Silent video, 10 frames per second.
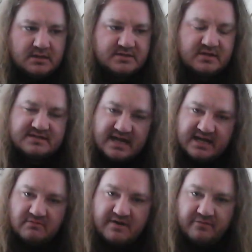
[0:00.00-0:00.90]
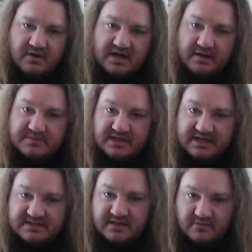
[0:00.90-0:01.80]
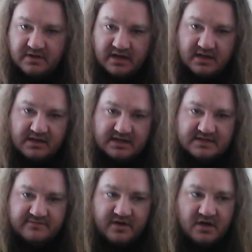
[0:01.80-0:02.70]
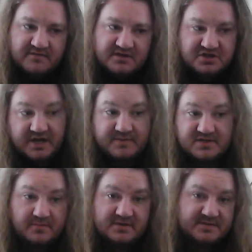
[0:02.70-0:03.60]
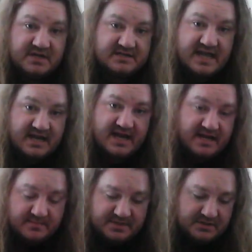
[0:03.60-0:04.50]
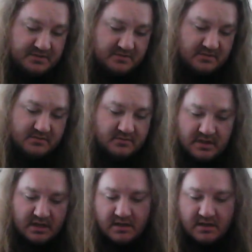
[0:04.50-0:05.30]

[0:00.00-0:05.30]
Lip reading: So the second referee comes and gets in the ring and gets involved, and Sheamus almost beats that guy up too. And